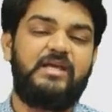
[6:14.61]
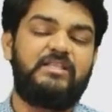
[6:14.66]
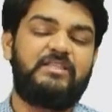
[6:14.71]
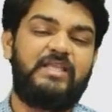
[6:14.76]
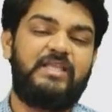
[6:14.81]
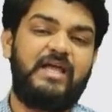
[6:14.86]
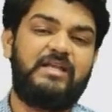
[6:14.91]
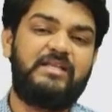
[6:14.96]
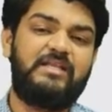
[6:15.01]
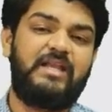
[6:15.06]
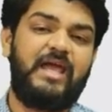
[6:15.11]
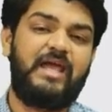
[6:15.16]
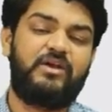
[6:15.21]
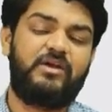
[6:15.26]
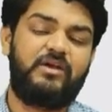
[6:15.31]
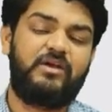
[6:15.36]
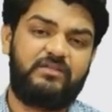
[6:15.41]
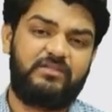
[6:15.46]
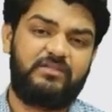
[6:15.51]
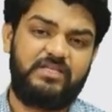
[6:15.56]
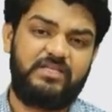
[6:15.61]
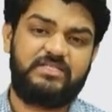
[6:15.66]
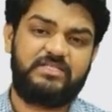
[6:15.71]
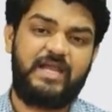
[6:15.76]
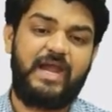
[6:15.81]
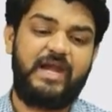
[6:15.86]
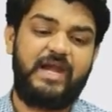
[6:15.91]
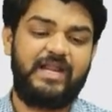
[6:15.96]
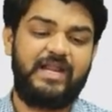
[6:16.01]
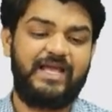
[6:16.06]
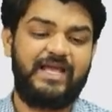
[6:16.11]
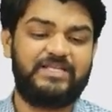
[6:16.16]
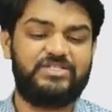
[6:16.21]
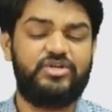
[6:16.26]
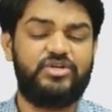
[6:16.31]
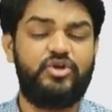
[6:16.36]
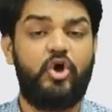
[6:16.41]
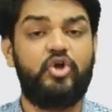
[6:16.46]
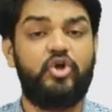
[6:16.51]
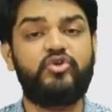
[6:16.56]
Then this nitric
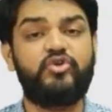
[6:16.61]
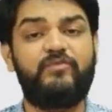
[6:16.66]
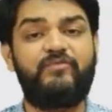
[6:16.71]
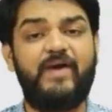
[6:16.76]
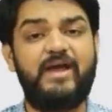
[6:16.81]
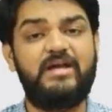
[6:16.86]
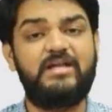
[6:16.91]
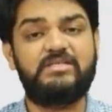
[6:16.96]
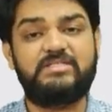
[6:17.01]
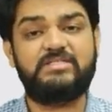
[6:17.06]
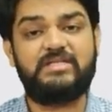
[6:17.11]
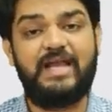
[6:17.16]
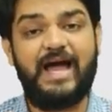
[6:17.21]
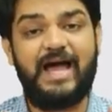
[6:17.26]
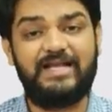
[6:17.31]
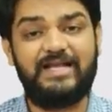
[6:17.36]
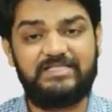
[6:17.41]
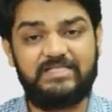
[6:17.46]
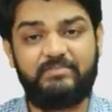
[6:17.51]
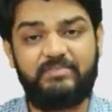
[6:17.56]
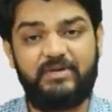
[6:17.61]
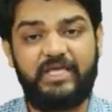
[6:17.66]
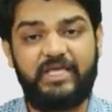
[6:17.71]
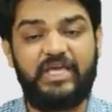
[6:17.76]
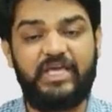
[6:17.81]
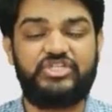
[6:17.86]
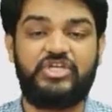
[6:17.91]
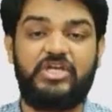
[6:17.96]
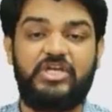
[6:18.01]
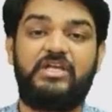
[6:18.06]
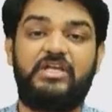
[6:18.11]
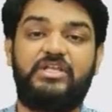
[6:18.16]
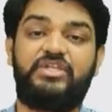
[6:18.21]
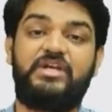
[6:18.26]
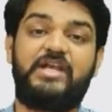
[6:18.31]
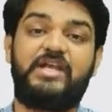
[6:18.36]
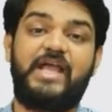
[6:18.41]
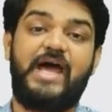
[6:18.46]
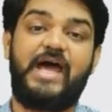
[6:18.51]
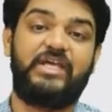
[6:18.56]
acid also finds its large application in
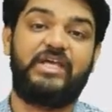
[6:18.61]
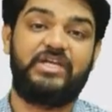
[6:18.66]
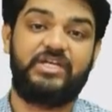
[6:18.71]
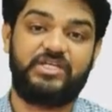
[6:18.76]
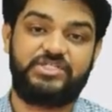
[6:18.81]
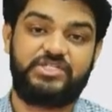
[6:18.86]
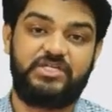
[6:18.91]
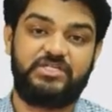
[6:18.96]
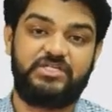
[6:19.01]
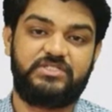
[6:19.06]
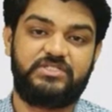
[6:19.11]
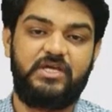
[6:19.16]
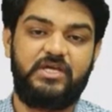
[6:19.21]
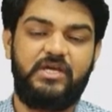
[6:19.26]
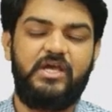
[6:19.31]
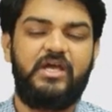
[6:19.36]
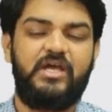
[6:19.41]
the dye industries,